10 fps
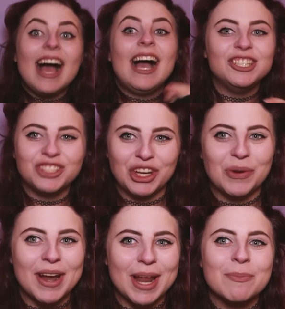A
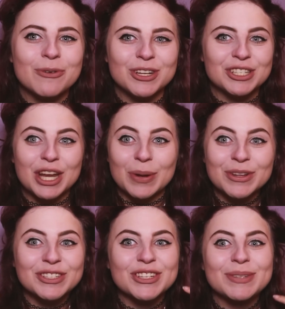genuine apparition. And it
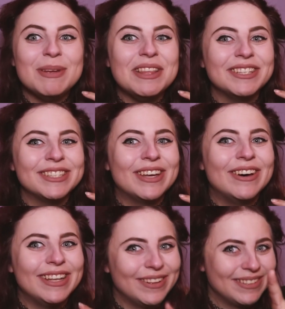wasn't just me that
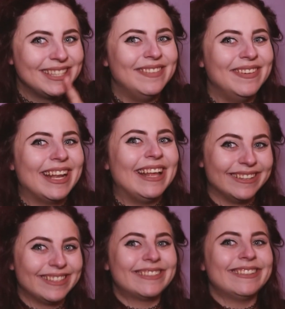saw it, there was someone
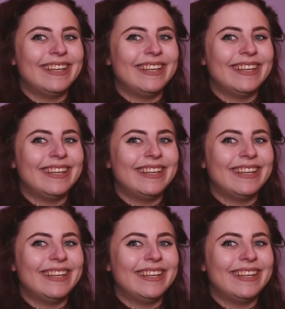else.